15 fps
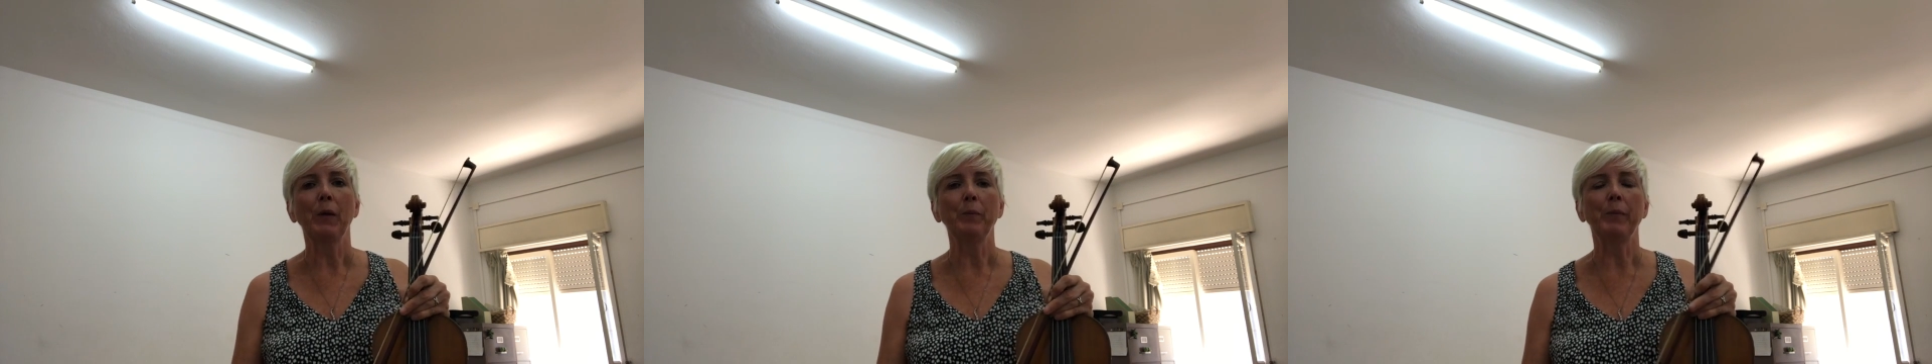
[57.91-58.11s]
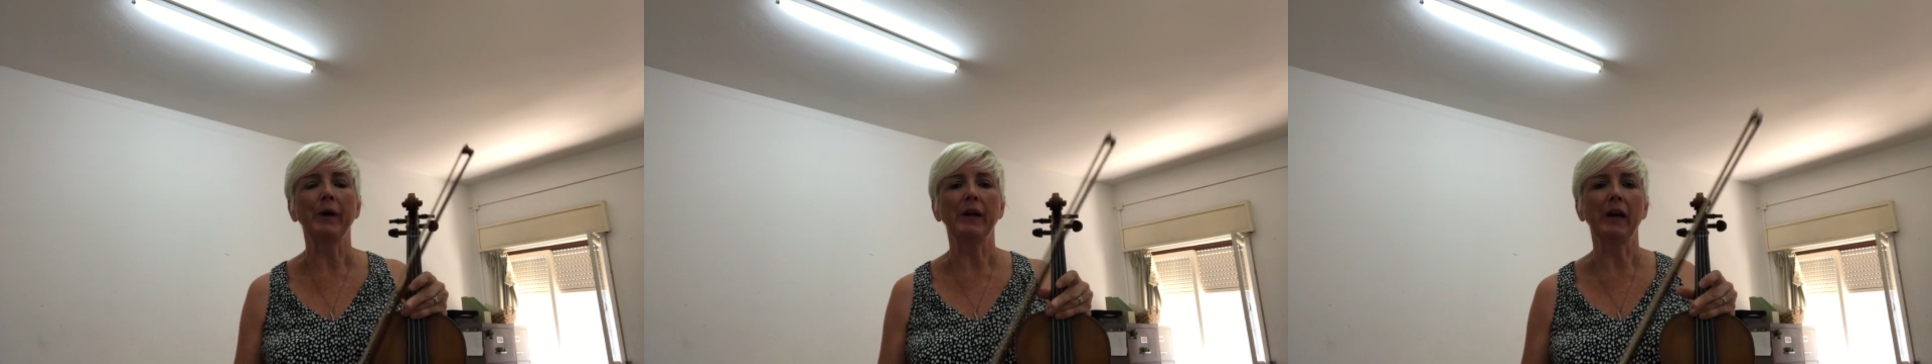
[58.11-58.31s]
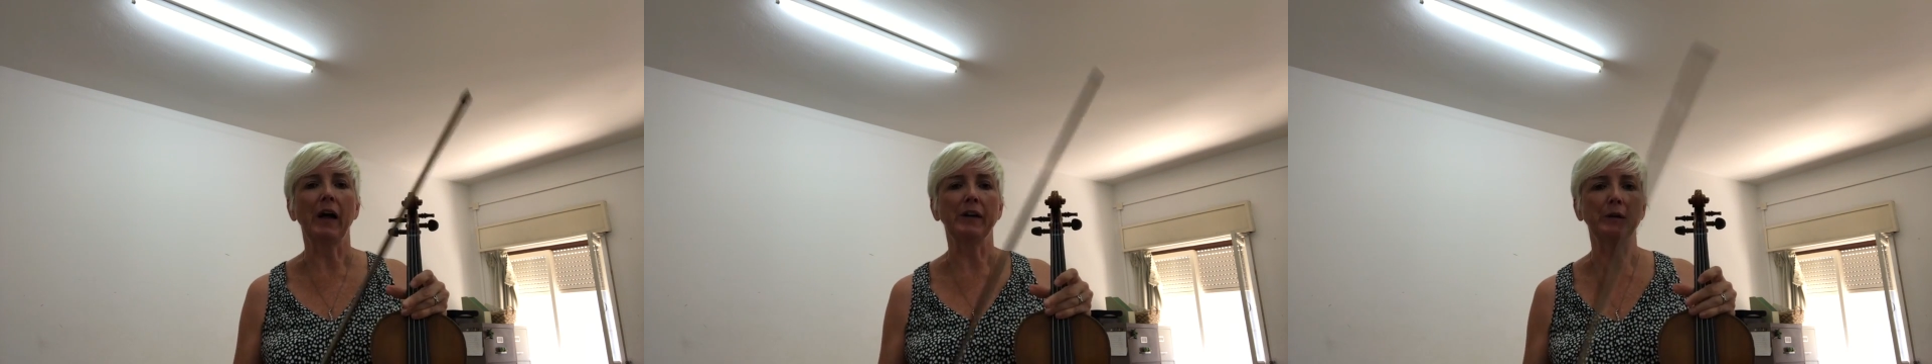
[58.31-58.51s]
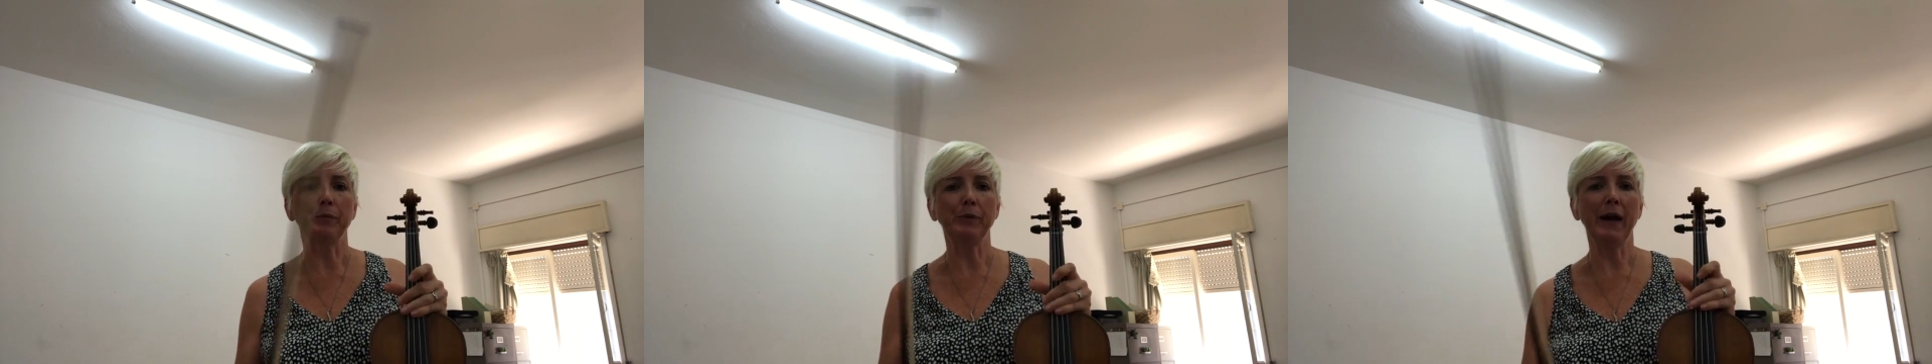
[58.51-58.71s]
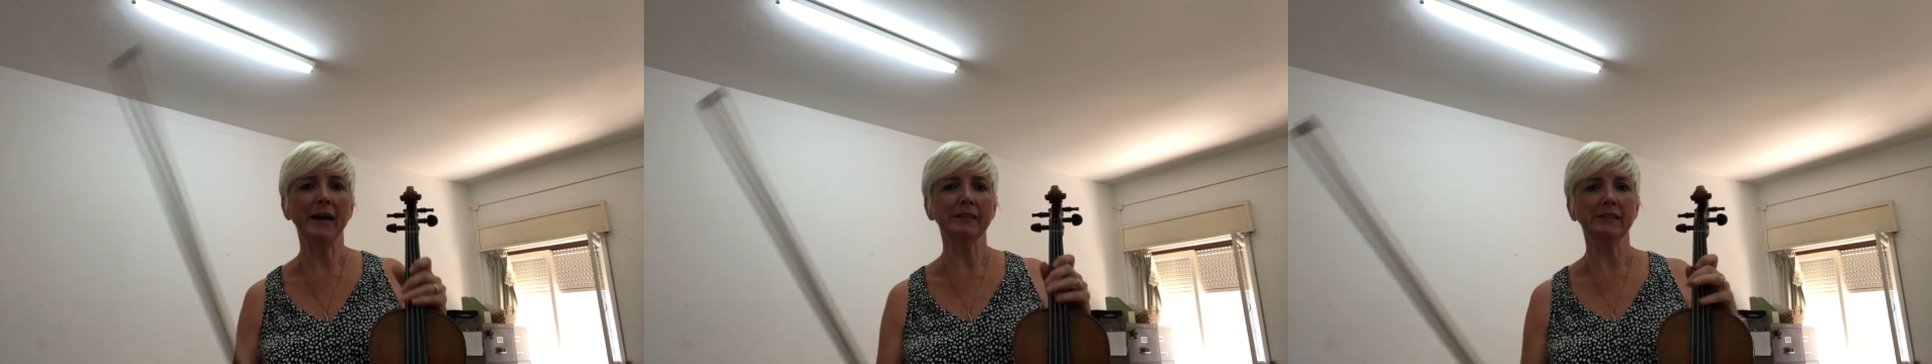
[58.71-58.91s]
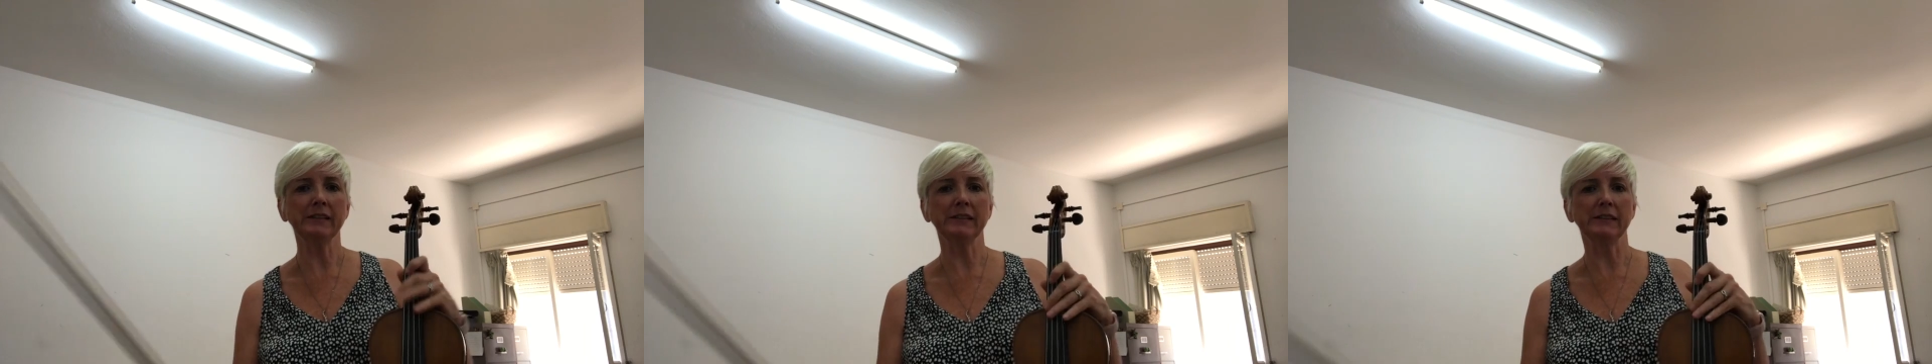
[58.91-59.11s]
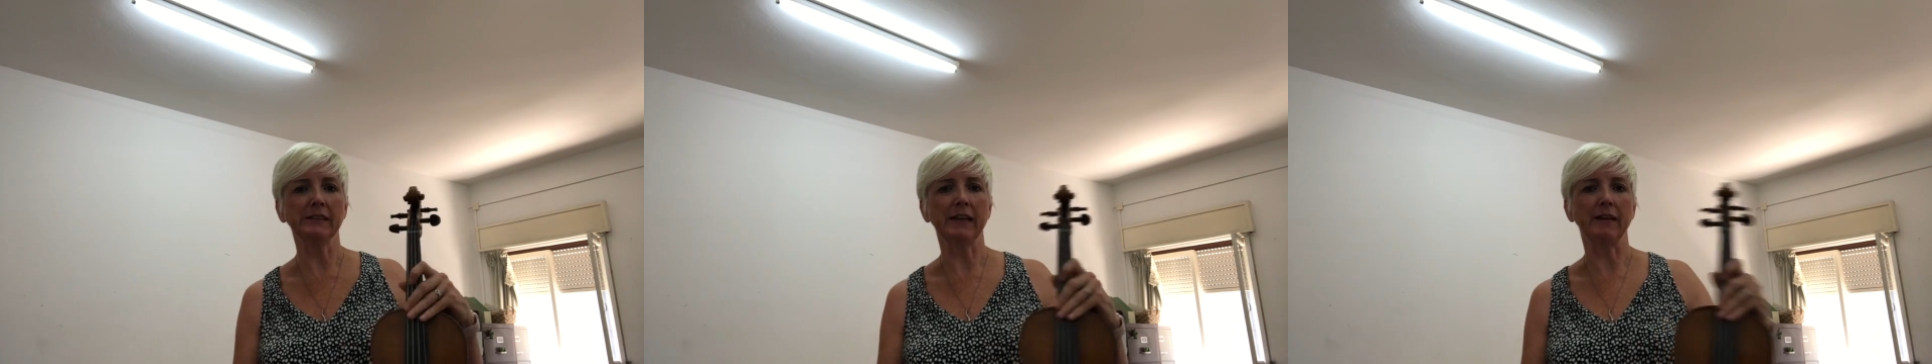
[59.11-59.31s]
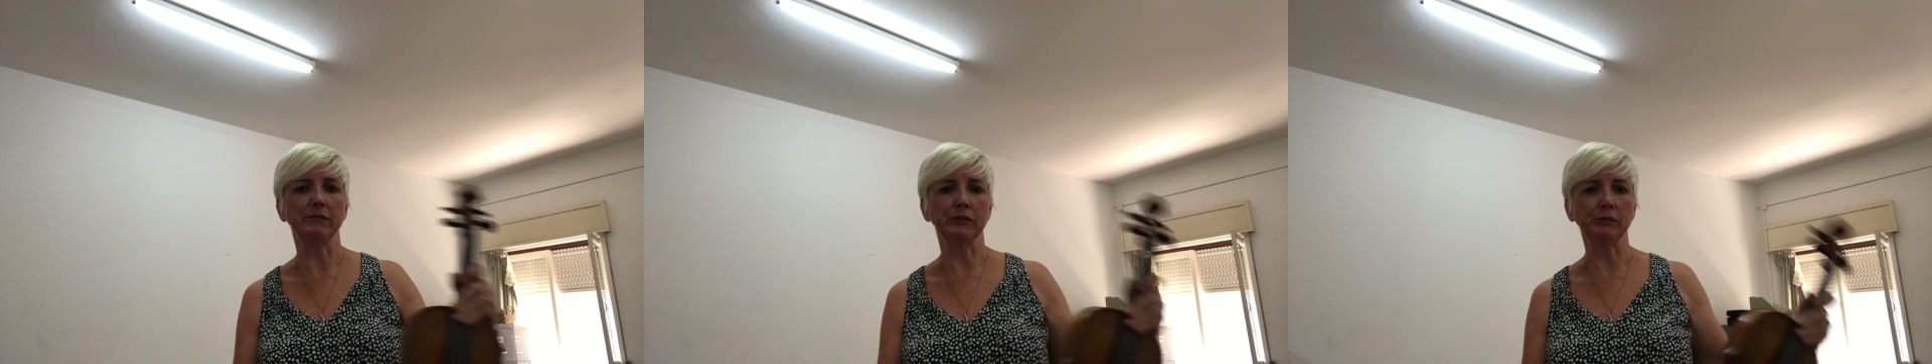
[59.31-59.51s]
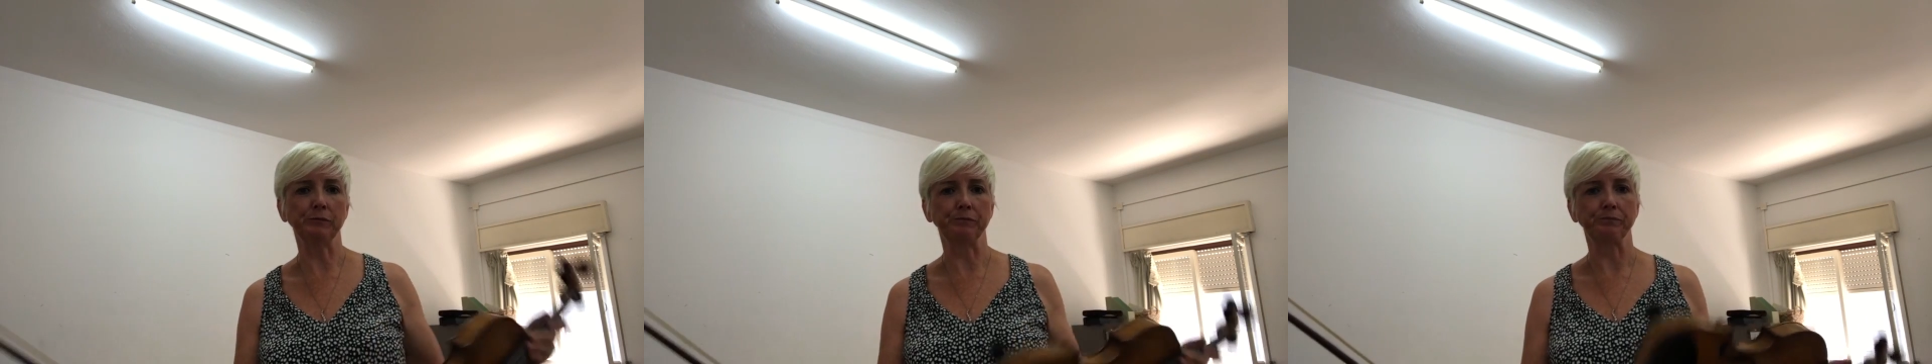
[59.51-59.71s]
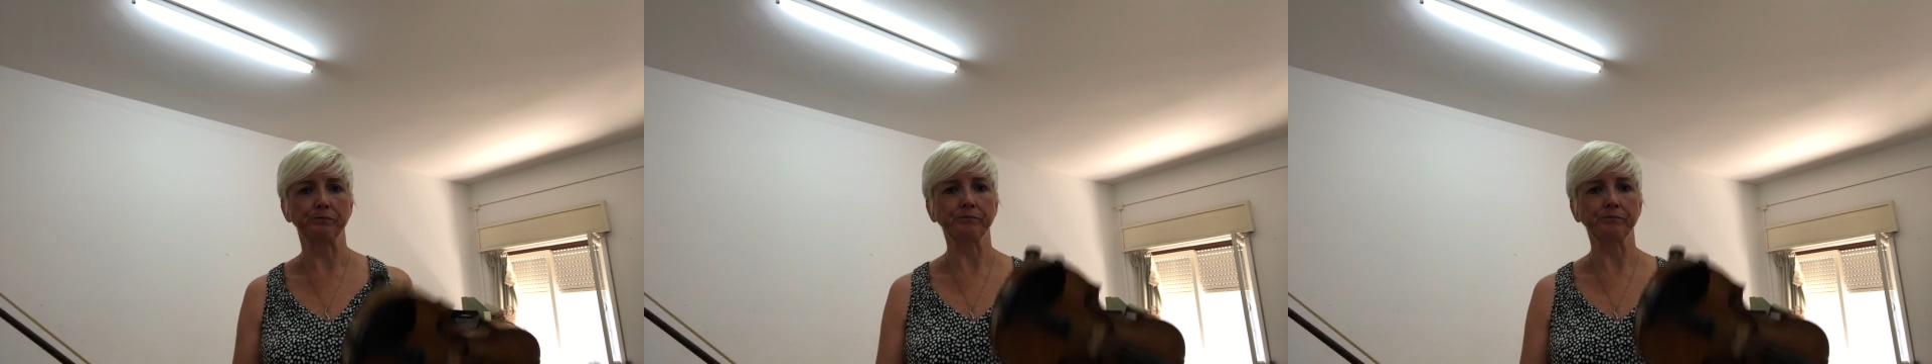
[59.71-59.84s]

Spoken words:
But on a practical level,